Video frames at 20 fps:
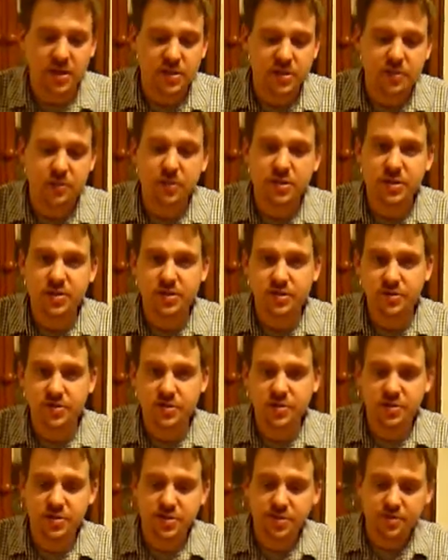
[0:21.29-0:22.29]
So what's new
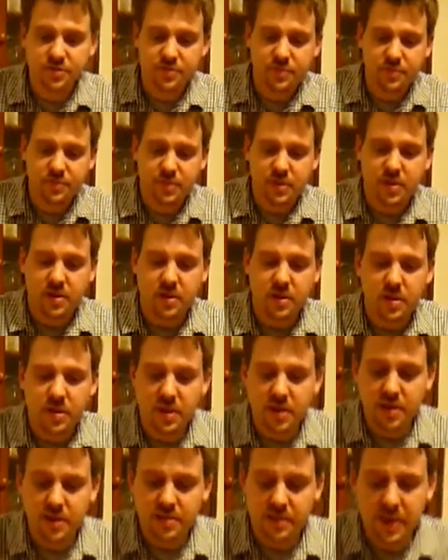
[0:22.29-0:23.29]
to do?
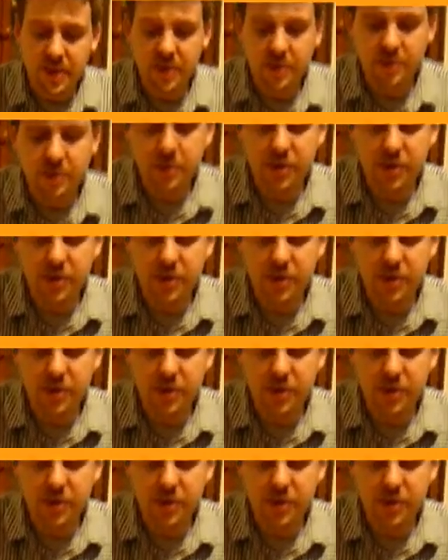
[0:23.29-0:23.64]
The main new